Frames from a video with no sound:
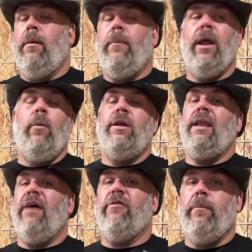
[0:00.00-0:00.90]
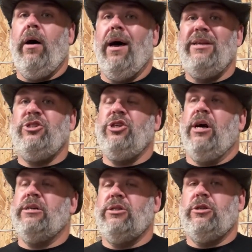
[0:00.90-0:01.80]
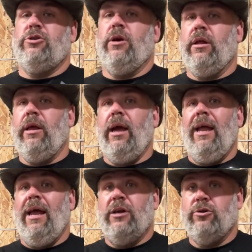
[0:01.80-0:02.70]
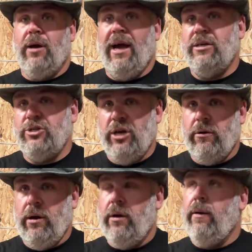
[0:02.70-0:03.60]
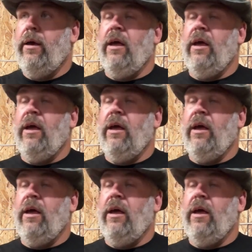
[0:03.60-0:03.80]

but I would never buy just strictly a natural gas generator.